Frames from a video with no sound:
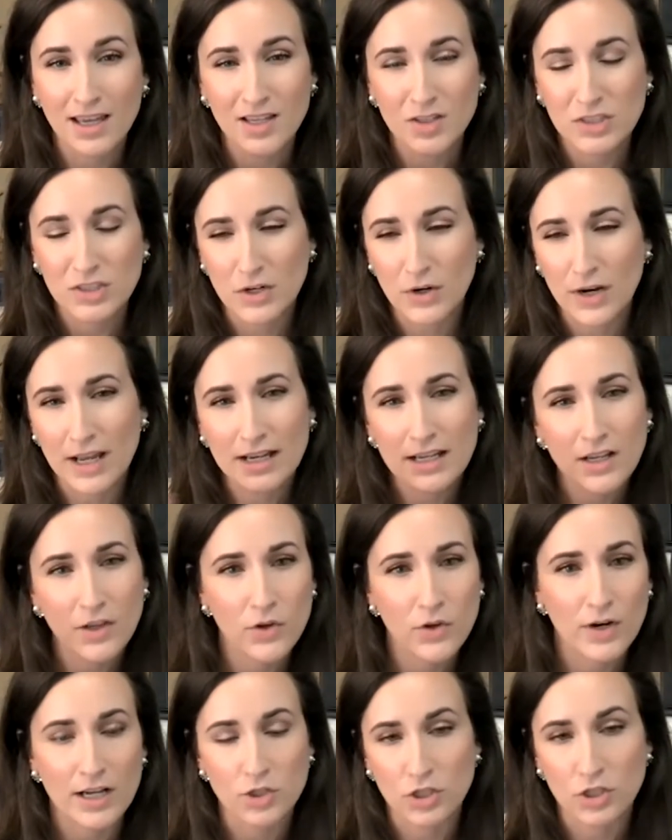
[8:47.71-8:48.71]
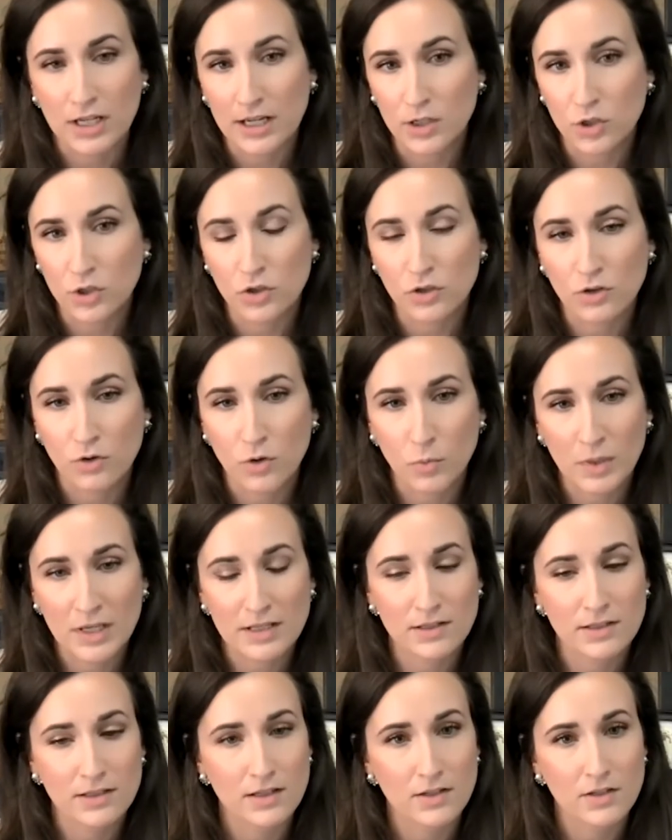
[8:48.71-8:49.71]
Is there any other educational
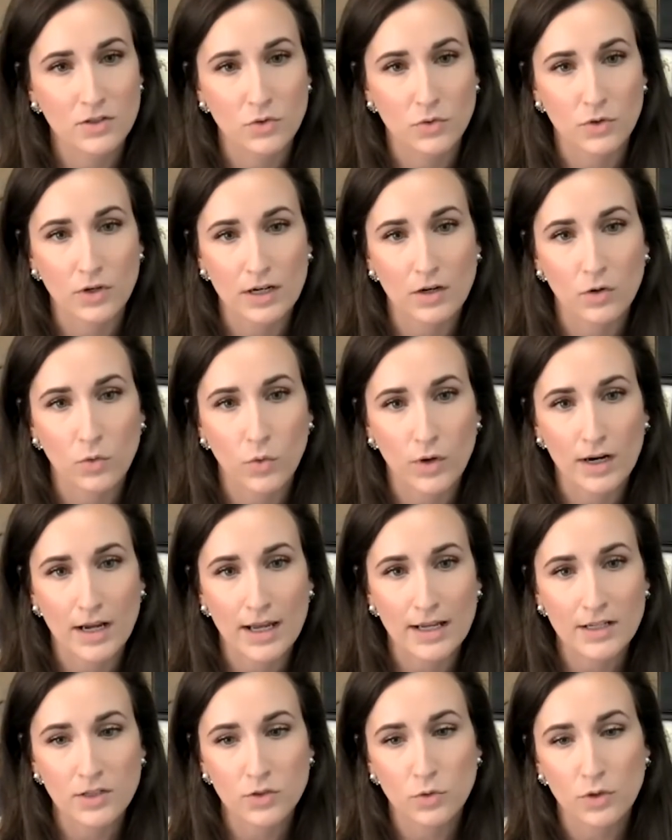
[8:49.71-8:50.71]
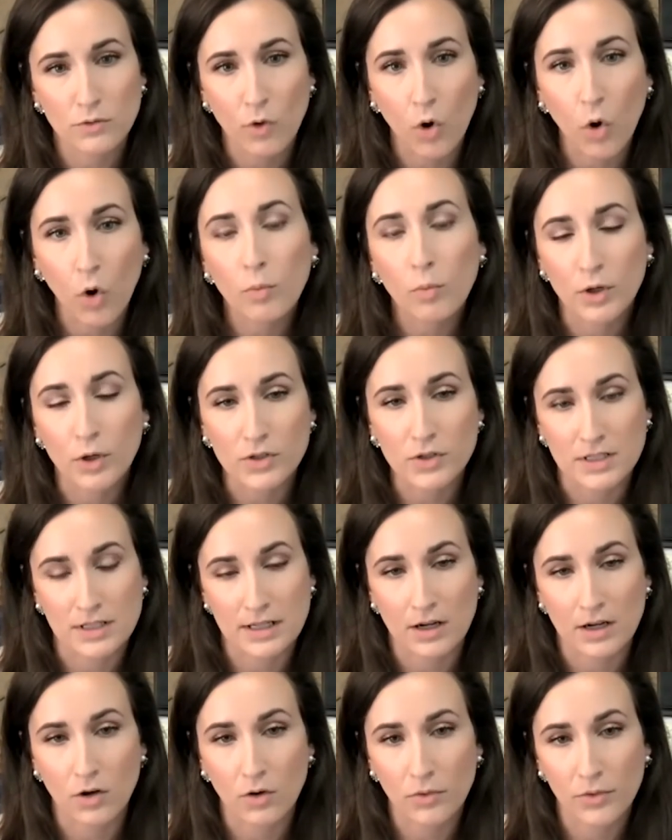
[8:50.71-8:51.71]
pieces or any sort of whole person
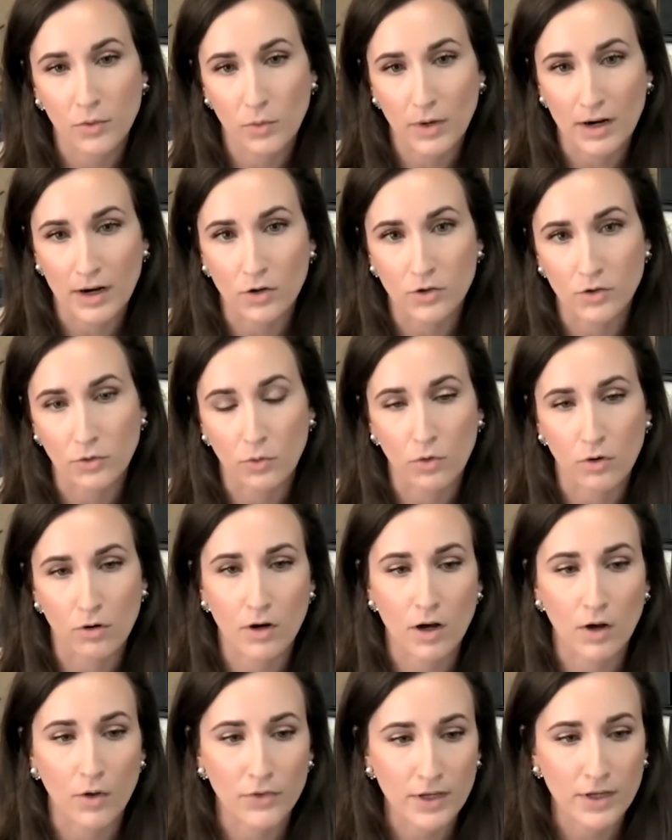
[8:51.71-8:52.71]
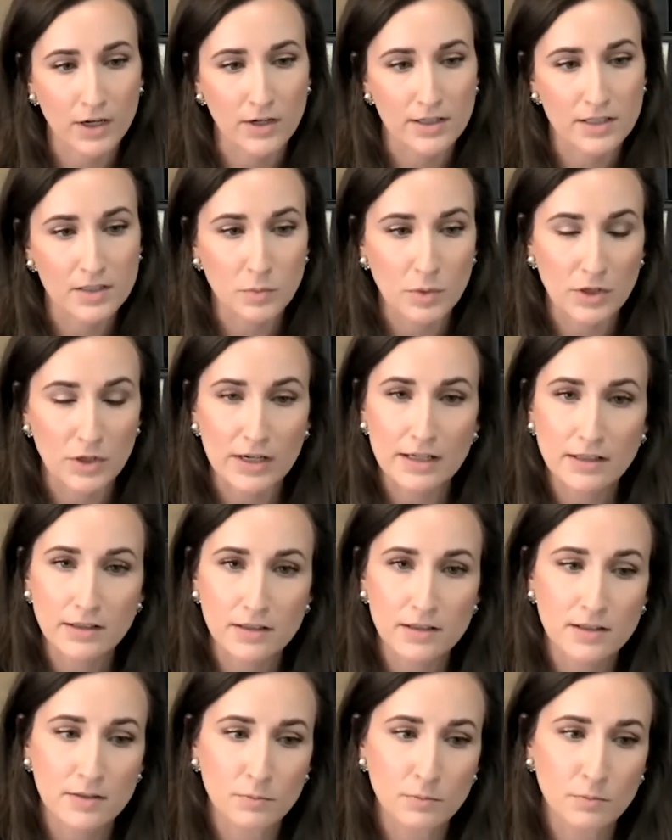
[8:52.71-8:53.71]
health around your oral health care
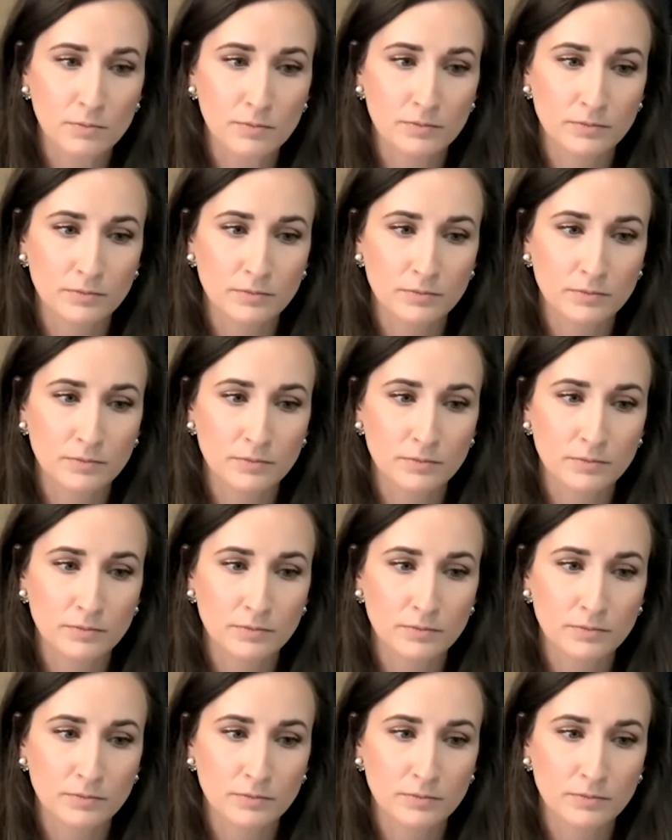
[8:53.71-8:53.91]
experience?